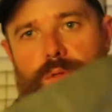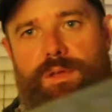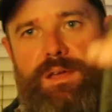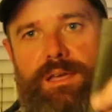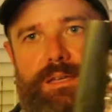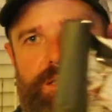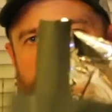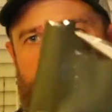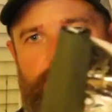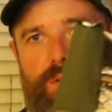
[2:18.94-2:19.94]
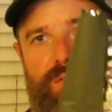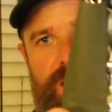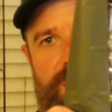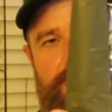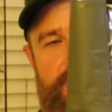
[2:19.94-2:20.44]
thing isn't the
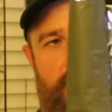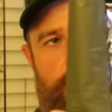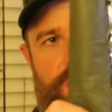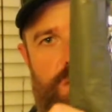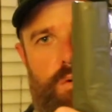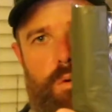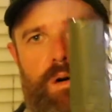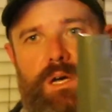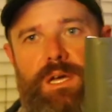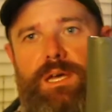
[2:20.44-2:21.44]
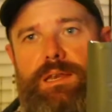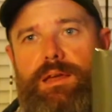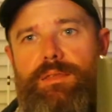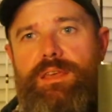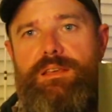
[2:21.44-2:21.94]
reflective side, which is cool.
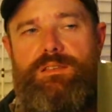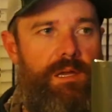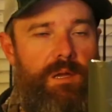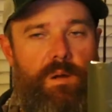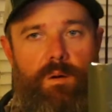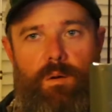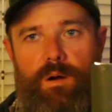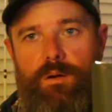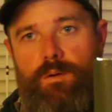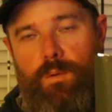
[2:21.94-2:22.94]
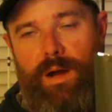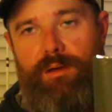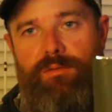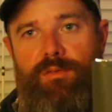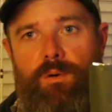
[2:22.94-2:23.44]
Now these, are
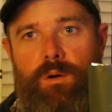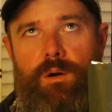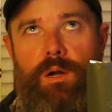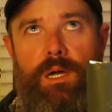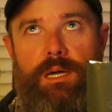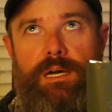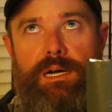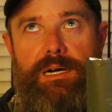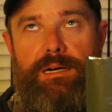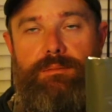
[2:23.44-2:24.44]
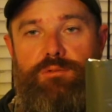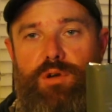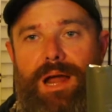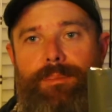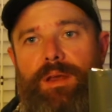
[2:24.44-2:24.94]
great for
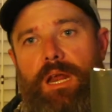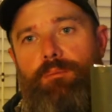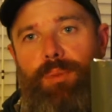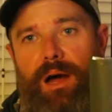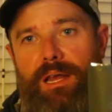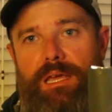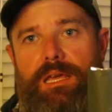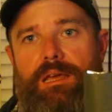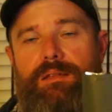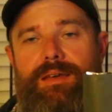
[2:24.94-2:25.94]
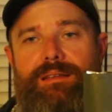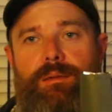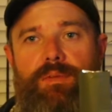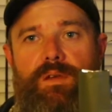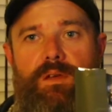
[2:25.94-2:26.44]
trapping and body heat and that type
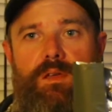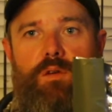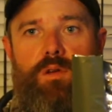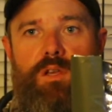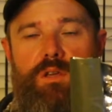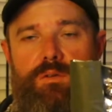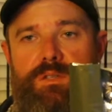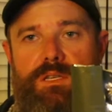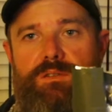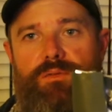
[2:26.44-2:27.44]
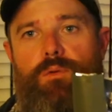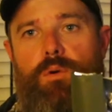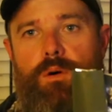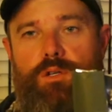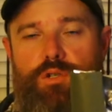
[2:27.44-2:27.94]
of thing. You can use these
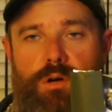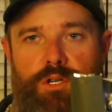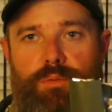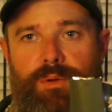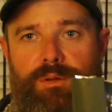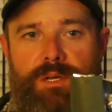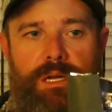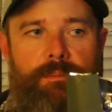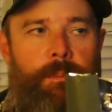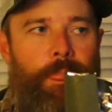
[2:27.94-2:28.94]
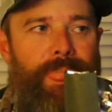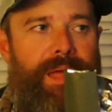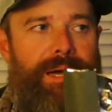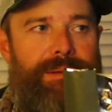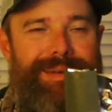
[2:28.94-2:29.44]
for structure building
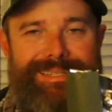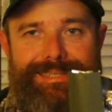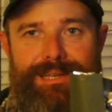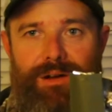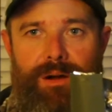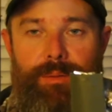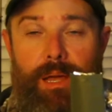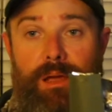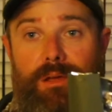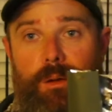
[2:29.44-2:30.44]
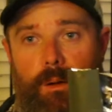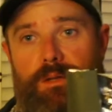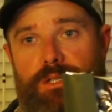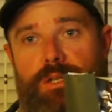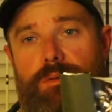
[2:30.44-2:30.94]
as a tarp. You can
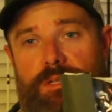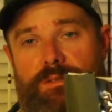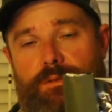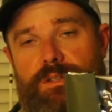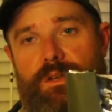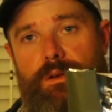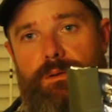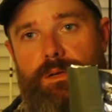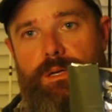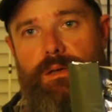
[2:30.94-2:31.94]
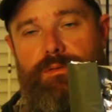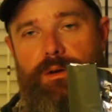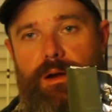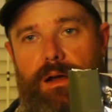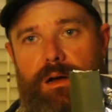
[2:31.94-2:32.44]
also use this for signaling if
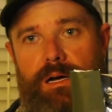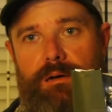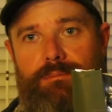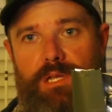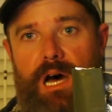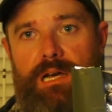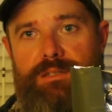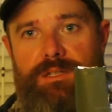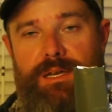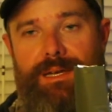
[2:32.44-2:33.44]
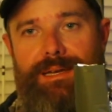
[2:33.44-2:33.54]
you're lost.